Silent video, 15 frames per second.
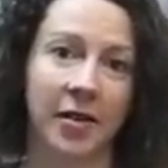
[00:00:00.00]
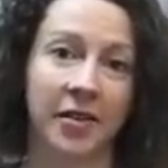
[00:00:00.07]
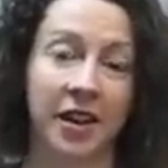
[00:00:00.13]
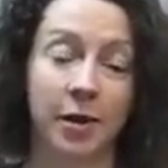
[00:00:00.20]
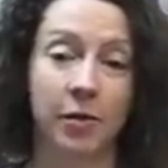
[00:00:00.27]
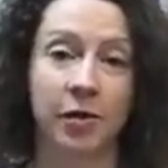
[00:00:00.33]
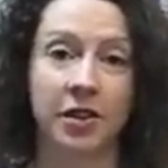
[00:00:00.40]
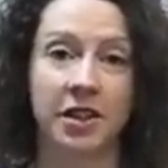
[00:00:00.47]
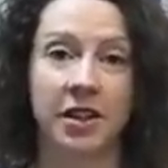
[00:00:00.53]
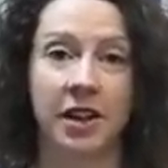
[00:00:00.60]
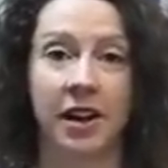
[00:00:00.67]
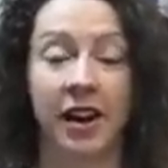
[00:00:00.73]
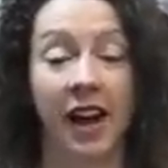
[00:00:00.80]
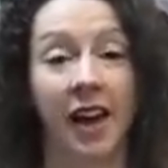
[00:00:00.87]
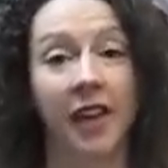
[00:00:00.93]
They want to
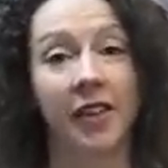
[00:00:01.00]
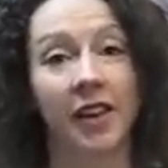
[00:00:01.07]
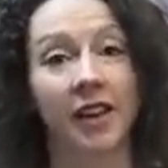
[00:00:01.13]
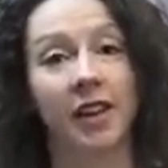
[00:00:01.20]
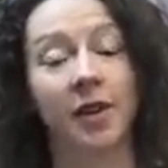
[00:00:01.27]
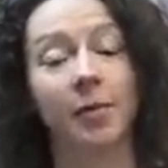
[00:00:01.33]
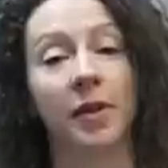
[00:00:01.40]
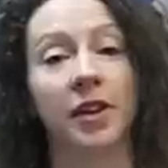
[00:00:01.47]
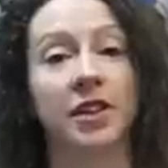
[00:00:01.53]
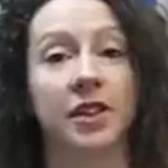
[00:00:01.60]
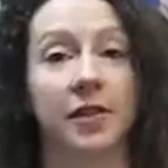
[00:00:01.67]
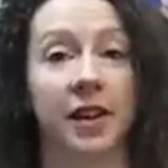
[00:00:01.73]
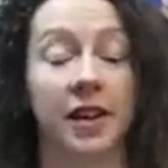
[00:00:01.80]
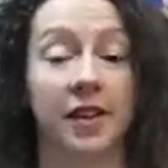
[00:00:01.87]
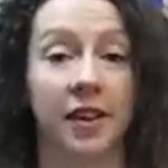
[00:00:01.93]
know how they can
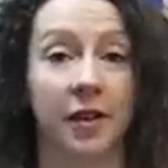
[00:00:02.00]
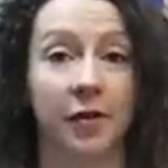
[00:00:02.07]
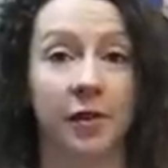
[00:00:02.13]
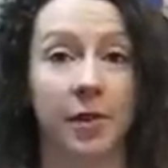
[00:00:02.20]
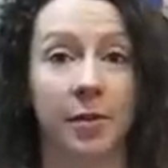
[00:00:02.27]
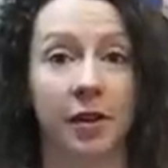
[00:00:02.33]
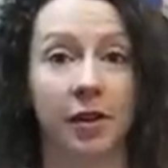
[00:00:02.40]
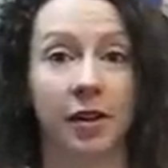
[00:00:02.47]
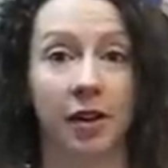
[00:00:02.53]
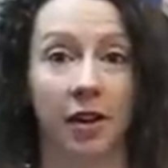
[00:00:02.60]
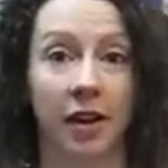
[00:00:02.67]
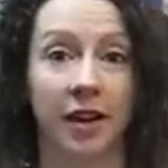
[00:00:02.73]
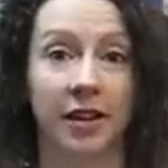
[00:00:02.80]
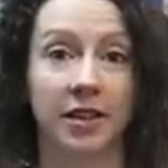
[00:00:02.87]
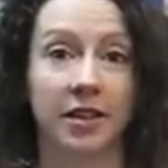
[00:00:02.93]
motivate their female
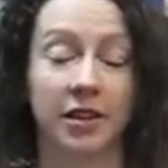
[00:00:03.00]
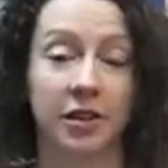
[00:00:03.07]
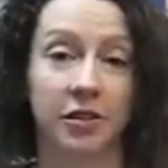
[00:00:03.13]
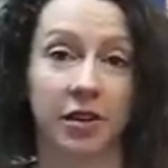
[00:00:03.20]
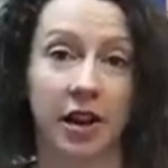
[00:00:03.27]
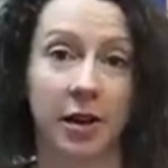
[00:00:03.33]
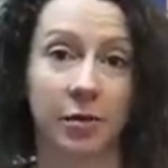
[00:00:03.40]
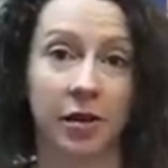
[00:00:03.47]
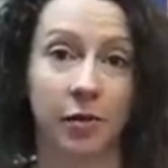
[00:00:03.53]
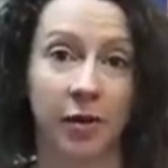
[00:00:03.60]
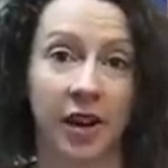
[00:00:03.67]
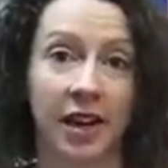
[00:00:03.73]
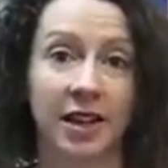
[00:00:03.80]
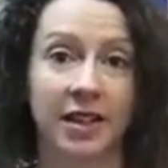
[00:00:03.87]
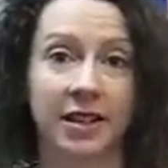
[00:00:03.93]
clients to train with
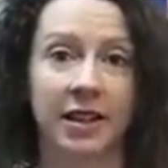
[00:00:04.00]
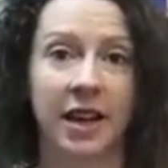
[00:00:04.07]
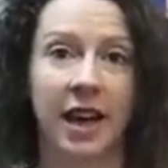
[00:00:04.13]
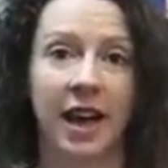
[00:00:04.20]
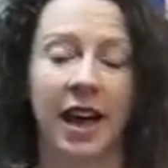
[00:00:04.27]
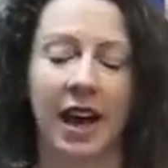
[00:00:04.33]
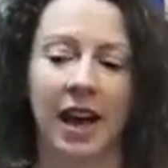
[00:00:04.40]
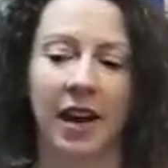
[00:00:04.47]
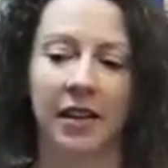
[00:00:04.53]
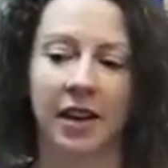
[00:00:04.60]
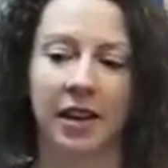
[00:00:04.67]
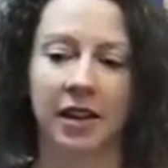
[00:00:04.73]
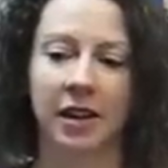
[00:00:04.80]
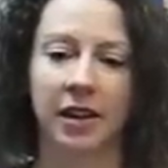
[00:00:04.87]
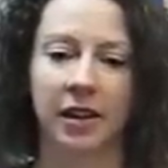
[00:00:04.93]
weights, how
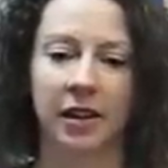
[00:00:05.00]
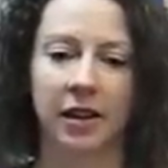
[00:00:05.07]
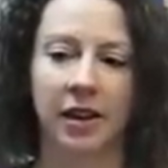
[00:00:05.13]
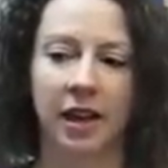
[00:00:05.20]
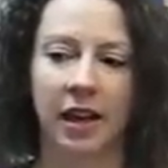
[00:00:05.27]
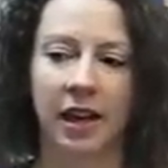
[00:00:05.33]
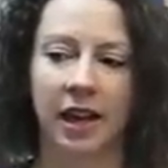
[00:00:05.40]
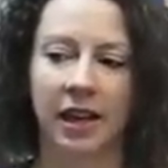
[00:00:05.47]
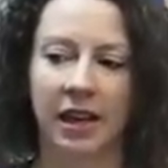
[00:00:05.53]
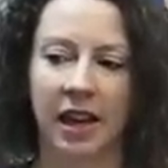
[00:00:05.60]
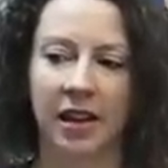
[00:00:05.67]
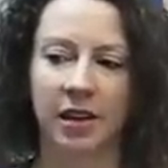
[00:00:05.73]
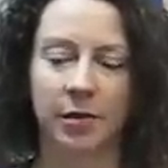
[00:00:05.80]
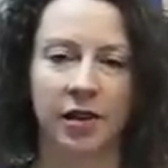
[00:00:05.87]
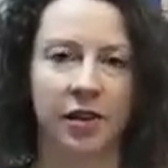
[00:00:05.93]
they can
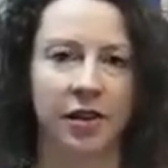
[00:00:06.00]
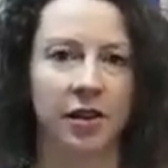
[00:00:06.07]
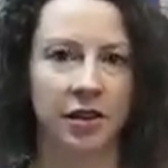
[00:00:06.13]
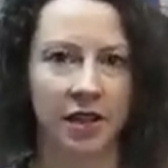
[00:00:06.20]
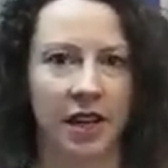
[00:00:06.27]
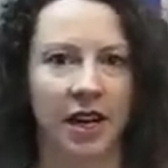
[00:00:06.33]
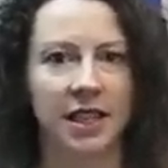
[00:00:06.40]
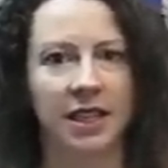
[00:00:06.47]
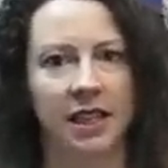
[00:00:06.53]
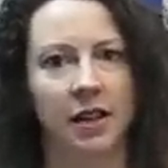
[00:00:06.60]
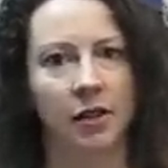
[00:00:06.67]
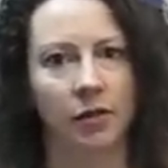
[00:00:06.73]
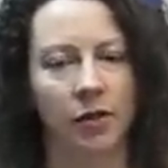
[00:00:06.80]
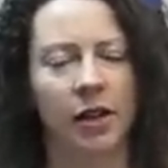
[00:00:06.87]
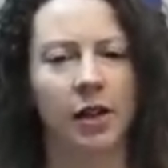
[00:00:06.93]
get them
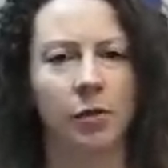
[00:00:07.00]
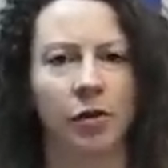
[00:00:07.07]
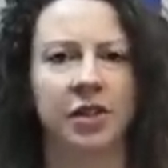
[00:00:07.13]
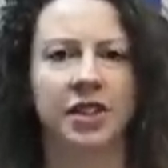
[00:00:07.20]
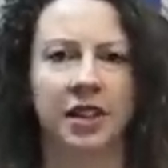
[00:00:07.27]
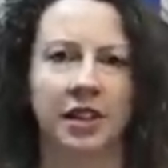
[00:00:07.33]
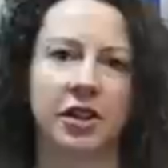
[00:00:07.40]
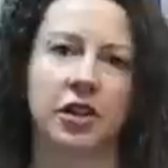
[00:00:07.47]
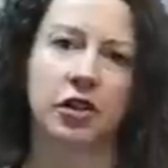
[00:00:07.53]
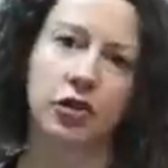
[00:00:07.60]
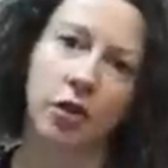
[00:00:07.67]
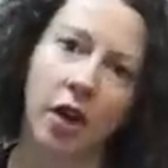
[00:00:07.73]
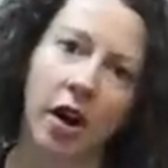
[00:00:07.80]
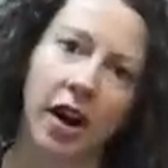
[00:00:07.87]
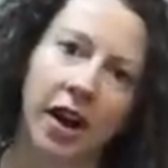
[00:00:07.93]
enthusiastic and really wanting to
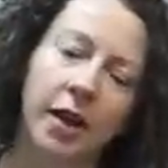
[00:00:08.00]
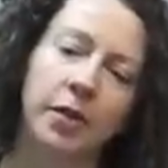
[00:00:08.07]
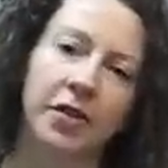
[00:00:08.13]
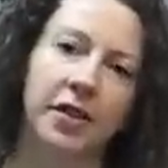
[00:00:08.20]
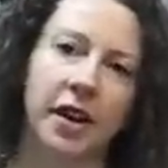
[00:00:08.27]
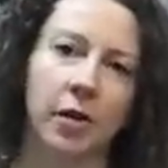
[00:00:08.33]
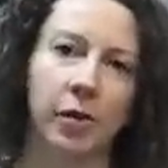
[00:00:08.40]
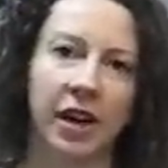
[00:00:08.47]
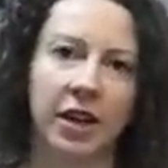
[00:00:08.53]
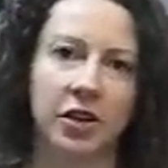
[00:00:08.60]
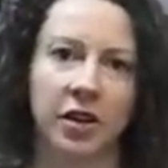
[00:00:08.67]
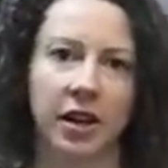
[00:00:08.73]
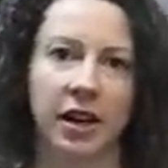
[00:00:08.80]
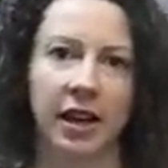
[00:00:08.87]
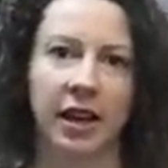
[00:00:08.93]
try with their weight
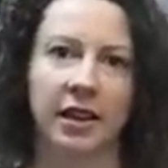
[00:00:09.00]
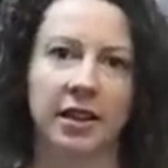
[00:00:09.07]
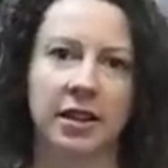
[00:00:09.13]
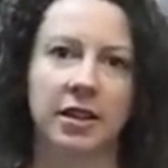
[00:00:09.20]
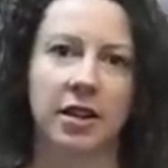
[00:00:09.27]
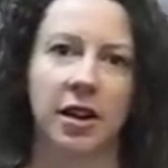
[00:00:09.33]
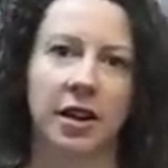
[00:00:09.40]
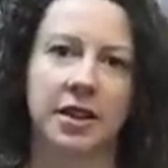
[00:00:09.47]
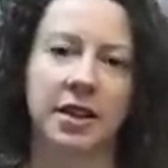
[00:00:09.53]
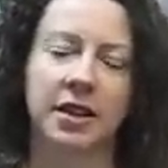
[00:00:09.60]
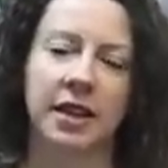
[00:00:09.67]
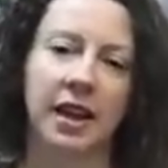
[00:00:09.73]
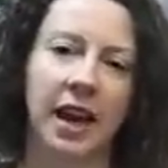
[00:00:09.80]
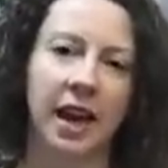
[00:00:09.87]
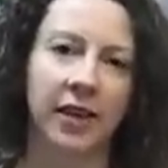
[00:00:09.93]
training
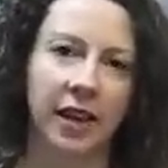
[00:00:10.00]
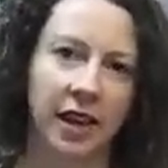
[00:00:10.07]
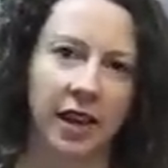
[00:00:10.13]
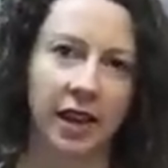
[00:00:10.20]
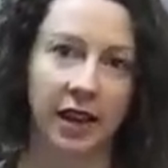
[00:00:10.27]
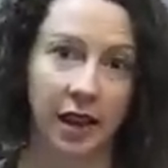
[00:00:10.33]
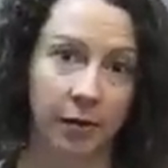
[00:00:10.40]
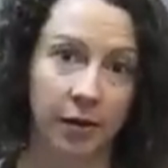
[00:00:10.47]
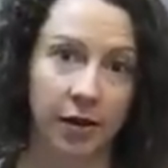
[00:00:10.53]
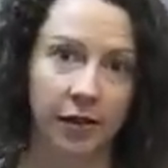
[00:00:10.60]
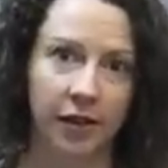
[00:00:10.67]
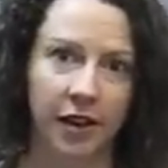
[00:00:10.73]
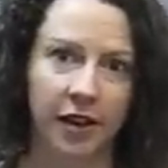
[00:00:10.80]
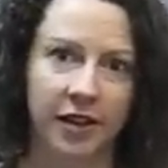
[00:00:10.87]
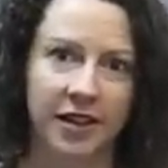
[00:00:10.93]
exercises, and how they can get rid of
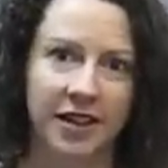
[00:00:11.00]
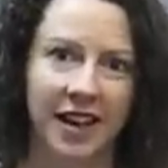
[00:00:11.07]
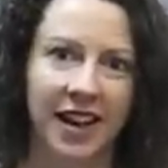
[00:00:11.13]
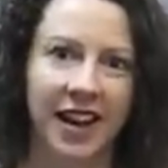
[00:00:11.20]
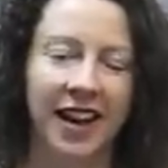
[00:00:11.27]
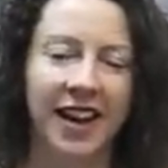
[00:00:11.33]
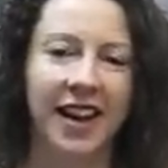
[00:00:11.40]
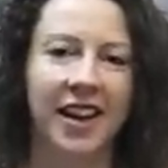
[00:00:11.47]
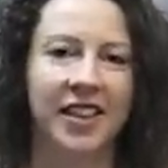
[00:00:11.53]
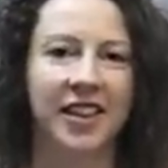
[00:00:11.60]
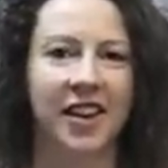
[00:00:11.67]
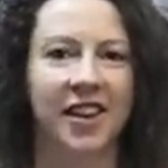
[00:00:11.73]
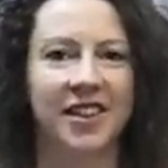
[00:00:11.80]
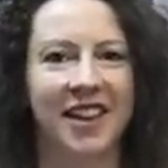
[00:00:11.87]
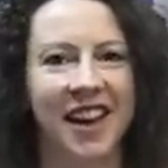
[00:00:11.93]

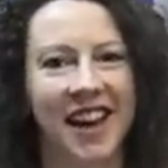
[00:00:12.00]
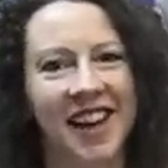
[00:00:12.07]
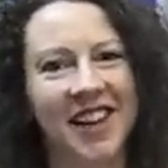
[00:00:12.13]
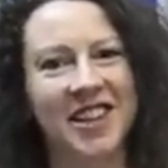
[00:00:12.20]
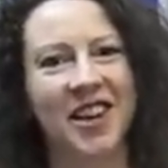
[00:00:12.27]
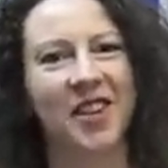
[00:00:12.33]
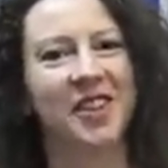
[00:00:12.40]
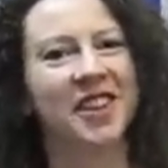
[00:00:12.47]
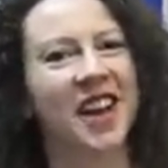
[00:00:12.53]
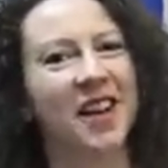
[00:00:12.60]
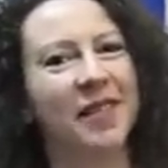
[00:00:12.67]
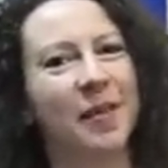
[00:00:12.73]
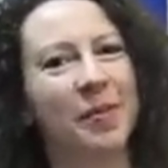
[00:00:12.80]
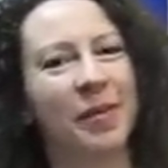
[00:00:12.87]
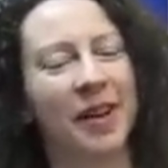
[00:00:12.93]
those age-old,
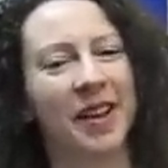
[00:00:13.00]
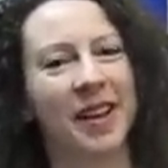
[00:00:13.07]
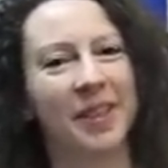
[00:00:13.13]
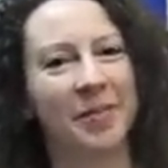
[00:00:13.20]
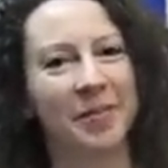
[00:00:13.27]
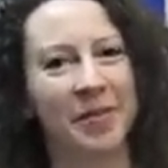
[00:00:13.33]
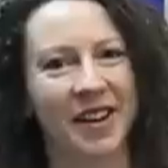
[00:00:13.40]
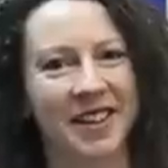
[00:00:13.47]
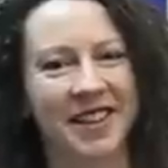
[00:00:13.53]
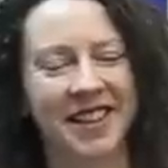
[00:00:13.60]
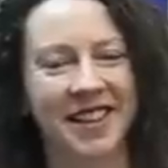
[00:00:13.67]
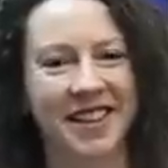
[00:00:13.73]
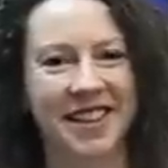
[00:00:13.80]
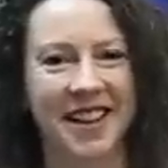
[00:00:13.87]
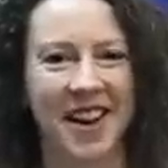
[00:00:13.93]

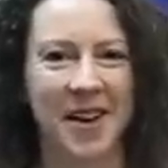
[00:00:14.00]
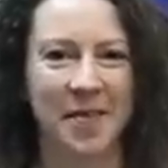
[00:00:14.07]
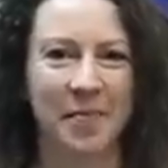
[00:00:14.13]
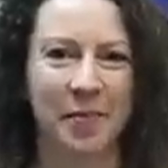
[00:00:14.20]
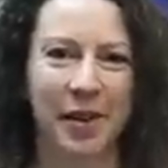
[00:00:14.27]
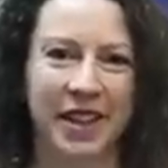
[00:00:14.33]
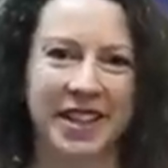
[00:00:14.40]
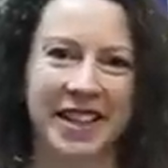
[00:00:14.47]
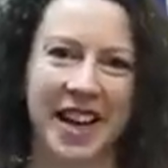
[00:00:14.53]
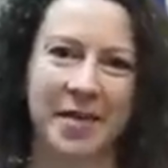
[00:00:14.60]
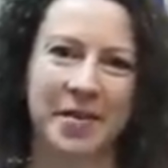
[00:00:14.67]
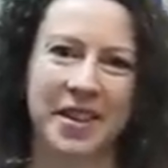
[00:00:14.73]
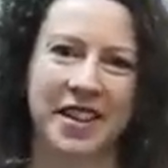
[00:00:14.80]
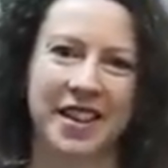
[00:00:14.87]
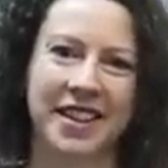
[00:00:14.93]
ever-present
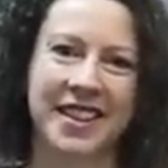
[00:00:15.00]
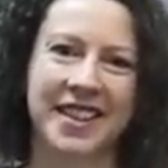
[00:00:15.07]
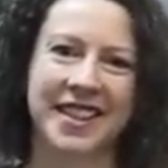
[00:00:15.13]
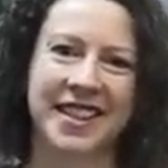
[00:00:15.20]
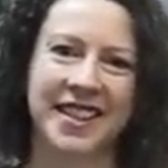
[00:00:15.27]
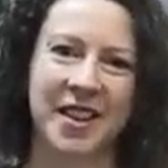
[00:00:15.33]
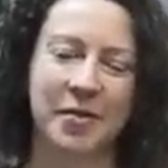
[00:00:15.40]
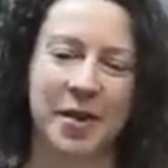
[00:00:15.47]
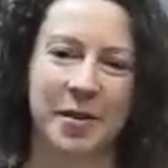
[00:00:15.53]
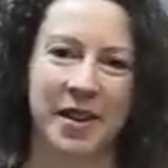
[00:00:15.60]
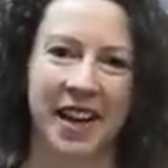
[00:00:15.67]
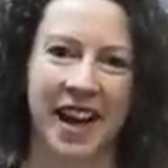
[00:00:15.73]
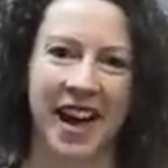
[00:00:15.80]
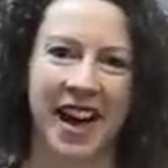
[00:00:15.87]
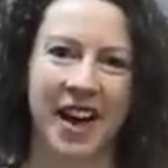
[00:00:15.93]
perceptions that
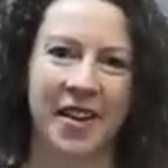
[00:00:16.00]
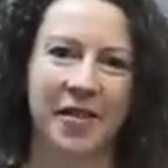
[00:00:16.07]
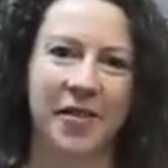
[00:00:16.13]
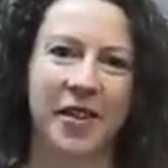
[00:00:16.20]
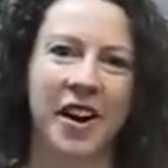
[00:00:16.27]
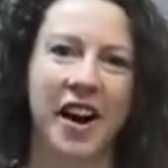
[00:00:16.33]
women have,